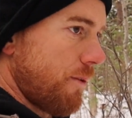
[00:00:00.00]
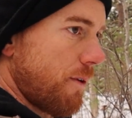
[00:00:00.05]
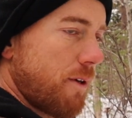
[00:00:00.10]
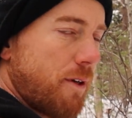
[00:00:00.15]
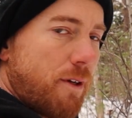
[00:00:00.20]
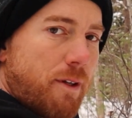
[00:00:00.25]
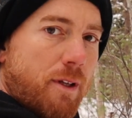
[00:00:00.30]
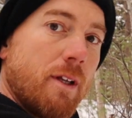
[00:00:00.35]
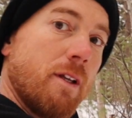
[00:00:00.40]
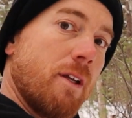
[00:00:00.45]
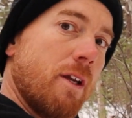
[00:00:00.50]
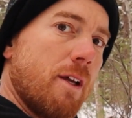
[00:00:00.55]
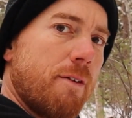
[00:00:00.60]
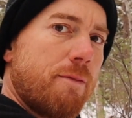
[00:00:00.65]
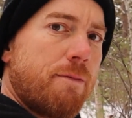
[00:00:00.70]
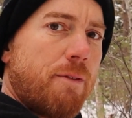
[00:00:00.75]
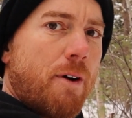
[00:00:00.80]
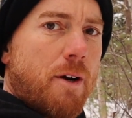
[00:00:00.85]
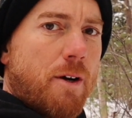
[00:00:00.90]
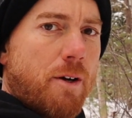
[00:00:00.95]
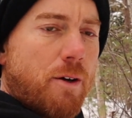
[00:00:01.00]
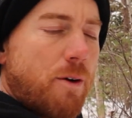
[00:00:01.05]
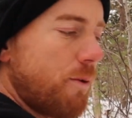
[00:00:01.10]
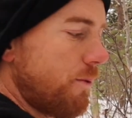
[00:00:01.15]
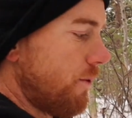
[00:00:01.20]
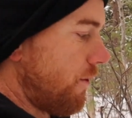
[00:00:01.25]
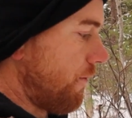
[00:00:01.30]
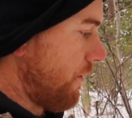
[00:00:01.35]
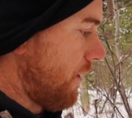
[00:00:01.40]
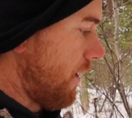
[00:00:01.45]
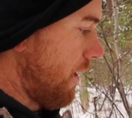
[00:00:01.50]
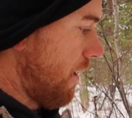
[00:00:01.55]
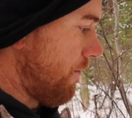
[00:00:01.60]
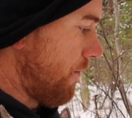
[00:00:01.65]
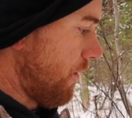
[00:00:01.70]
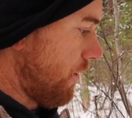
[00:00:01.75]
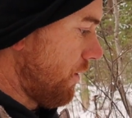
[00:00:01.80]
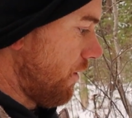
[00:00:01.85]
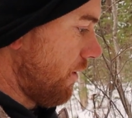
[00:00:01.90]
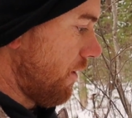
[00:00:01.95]
we're gonna get a fire going over here. I'm
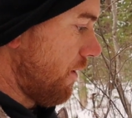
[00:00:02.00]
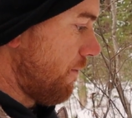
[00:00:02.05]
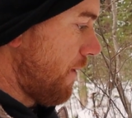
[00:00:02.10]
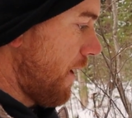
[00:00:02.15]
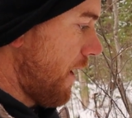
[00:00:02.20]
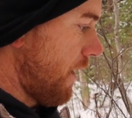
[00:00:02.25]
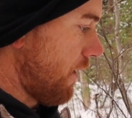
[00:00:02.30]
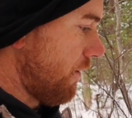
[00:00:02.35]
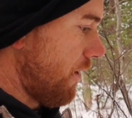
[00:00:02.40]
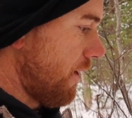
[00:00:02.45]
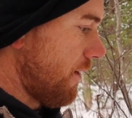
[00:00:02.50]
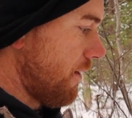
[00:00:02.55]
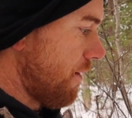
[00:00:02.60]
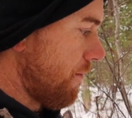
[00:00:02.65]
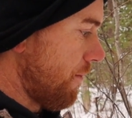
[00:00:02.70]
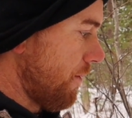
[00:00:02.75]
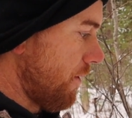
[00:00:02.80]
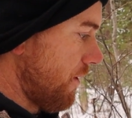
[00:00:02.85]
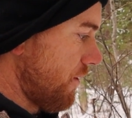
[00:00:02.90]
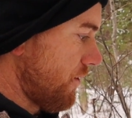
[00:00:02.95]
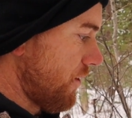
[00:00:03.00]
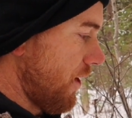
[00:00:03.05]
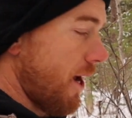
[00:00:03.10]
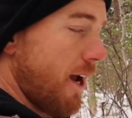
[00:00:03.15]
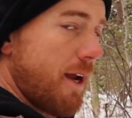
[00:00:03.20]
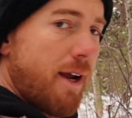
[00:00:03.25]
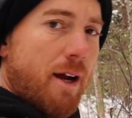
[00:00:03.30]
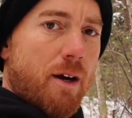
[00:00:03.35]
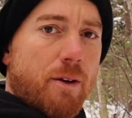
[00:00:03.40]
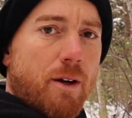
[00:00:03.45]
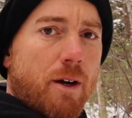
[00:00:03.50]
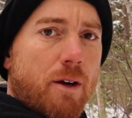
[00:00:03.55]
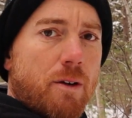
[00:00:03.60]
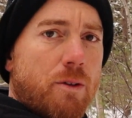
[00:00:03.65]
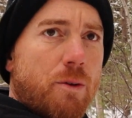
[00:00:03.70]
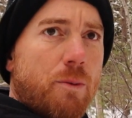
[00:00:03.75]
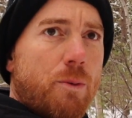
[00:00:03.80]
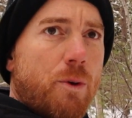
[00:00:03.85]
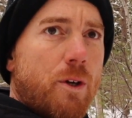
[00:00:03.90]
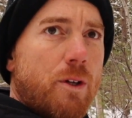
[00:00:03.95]
gonna cook a back leg up of this guy out here
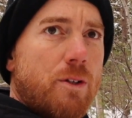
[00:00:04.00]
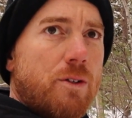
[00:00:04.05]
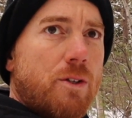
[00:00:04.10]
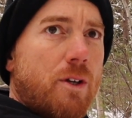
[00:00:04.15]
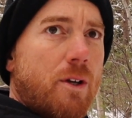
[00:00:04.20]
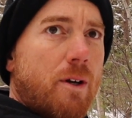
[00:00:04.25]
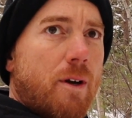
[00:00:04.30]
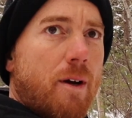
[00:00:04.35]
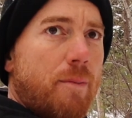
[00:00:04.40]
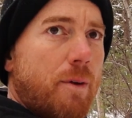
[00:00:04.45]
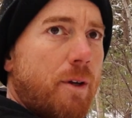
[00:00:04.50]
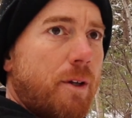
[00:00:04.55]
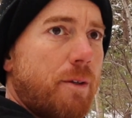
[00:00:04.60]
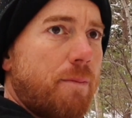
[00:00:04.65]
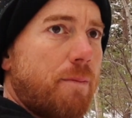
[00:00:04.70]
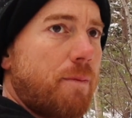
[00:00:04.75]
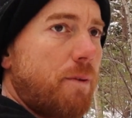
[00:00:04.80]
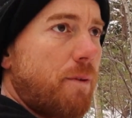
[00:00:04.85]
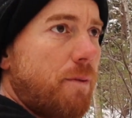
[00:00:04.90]
in the woods. You know, I'm gonna